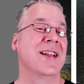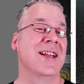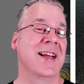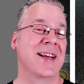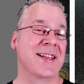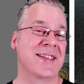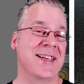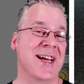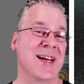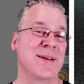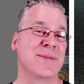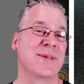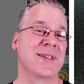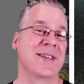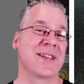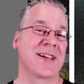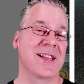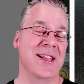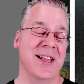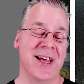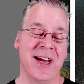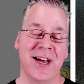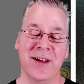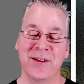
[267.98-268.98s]
A lot of times in the
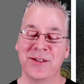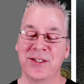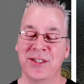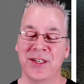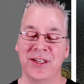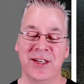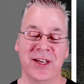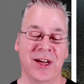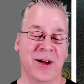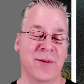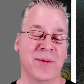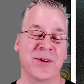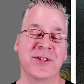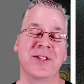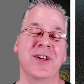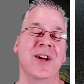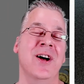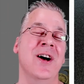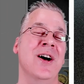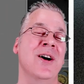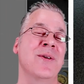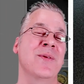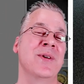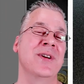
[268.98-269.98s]
clowns, almost
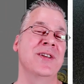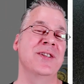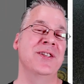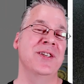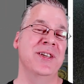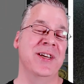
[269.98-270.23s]
always